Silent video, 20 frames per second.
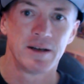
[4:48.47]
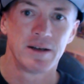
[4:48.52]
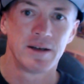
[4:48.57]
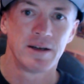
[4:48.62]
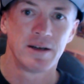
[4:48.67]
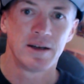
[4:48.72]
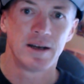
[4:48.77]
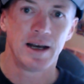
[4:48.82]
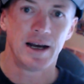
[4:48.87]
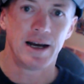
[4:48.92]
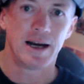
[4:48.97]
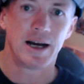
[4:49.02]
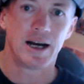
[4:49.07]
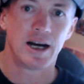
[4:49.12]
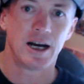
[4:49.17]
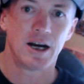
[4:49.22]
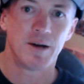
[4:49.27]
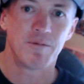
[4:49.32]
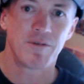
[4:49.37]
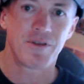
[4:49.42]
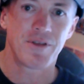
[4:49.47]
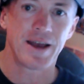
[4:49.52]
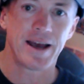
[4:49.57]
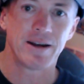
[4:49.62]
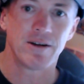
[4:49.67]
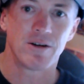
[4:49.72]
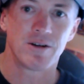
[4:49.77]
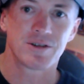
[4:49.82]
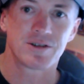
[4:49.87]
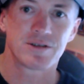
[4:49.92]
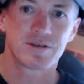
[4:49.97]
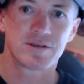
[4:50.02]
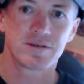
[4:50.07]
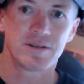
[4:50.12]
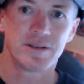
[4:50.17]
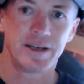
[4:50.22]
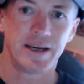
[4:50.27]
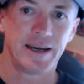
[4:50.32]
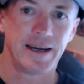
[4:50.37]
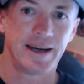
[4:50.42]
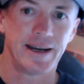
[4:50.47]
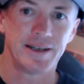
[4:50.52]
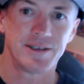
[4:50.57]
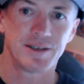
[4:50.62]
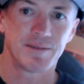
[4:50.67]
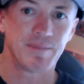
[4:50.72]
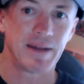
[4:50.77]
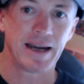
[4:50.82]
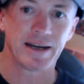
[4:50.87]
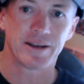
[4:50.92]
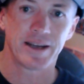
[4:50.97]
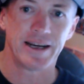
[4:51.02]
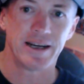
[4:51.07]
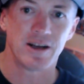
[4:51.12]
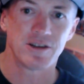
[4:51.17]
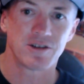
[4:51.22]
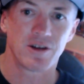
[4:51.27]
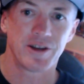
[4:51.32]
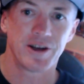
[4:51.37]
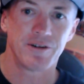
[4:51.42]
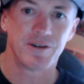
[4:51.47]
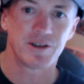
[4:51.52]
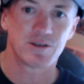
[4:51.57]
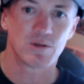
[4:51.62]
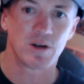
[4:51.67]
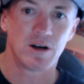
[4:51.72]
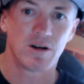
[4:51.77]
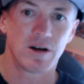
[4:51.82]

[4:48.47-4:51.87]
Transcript: Thanos, it's Magneto's on there as well.